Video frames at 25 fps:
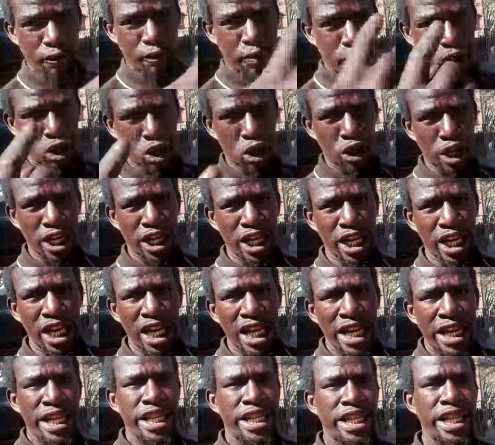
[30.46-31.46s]
whole of
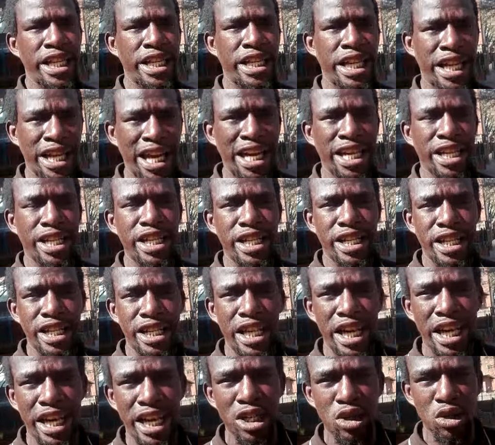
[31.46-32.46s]
Pretoria. Yeah. You see, drugs
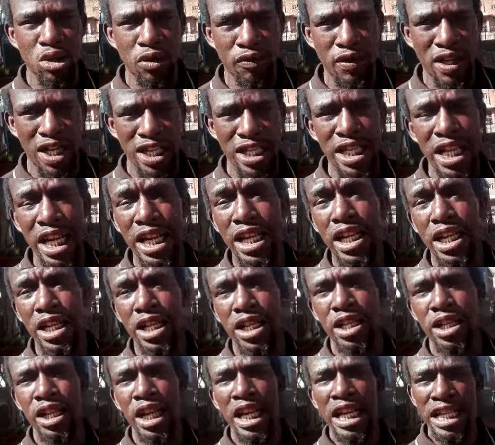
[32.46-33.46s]
is in the hands of
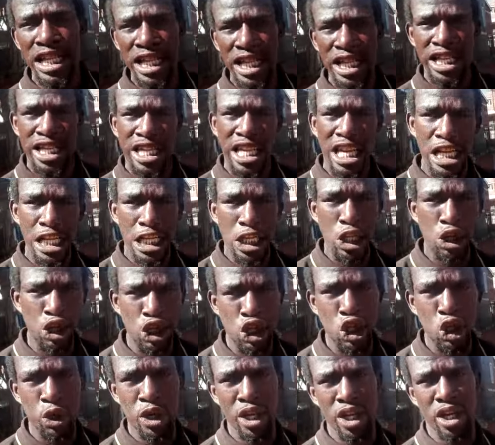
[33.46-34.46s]
Tanzanian. This is their
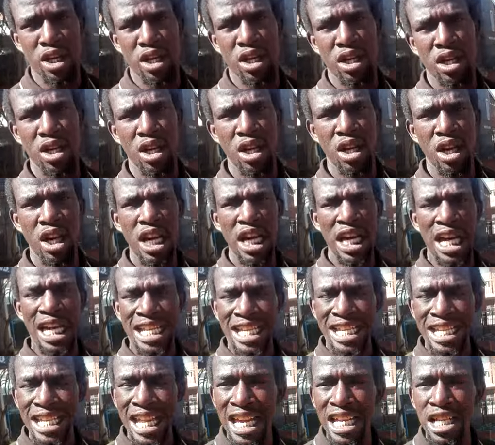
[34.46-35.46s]
territory.
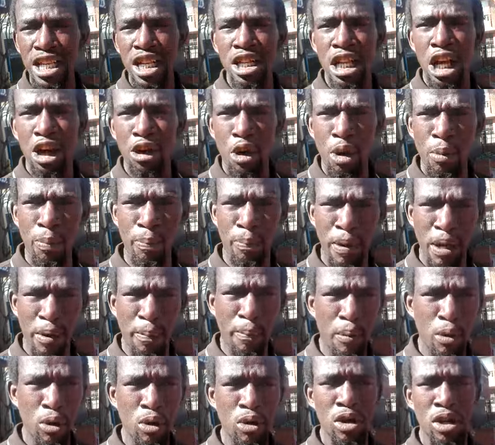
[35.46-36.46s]
At night, they rob
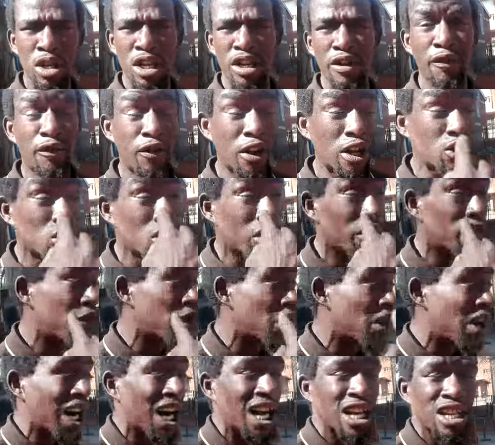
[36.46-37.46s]
people in front
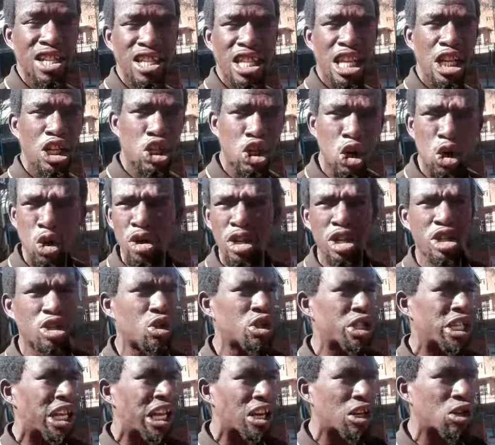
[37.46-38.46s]
of our eyes. They choke
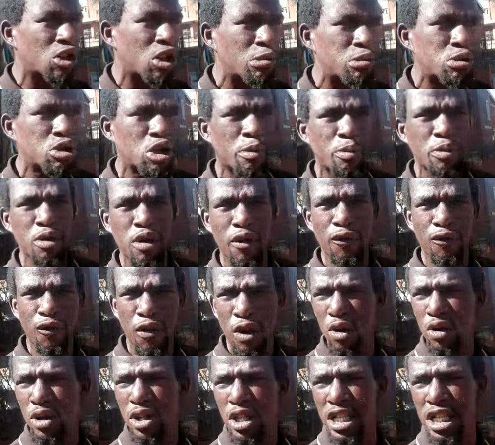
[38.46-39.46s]
you, to take laptop, your
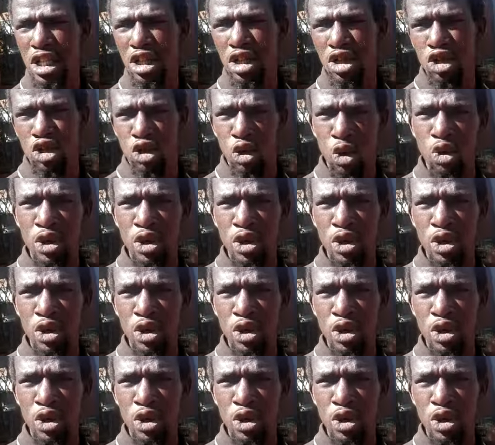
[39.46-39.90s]
phone, your